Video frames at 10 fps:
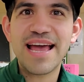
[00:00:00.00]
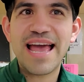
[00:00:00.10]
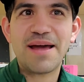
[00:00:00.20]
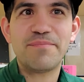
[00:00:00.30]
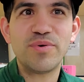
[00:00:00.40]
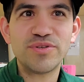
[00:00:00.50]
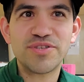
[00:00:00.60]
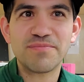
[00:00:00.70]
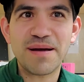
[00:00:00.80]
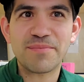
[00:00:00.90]
and boost
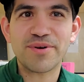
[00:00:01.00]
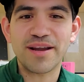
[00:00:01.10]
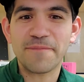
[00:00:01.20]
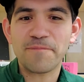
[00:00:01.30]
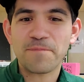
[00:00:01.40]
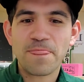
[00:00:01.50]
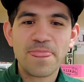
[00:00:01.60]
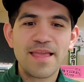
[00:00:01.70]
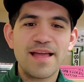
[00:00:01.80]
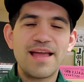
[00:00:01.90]
your memory.
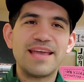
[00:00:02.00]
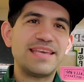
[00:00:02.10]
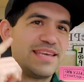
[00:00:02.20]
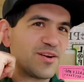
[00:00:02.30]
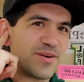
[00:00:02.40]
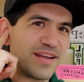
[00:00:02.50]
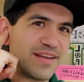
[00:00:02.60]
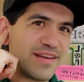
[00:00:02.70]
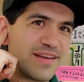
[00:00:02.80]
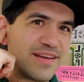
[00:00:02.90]

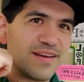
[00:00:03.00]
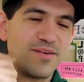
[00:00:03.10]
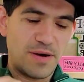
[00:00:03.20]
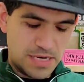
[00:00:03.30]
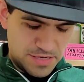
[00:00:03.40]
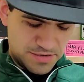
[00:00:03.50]
Hearing, right?